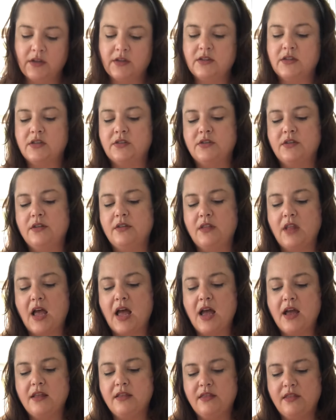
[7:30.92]
There's a
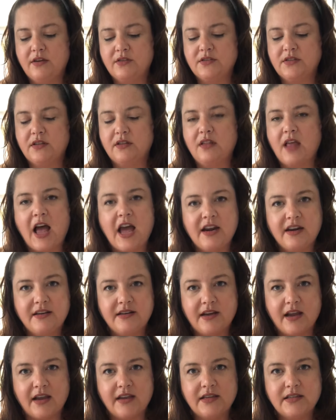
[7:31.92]
lot, there's a lot of
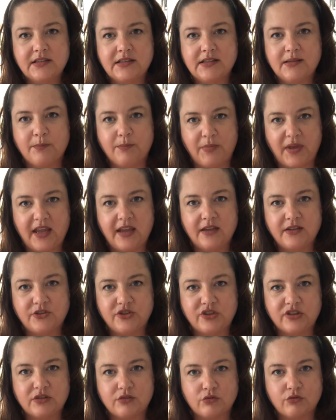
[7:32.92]
knights and
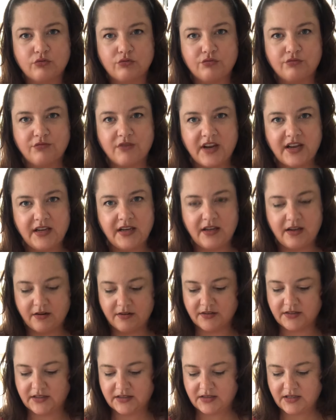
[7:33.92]
pages right here
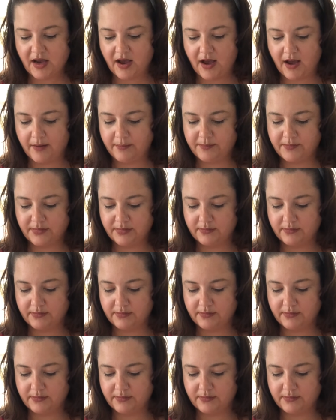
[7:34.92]
at the top.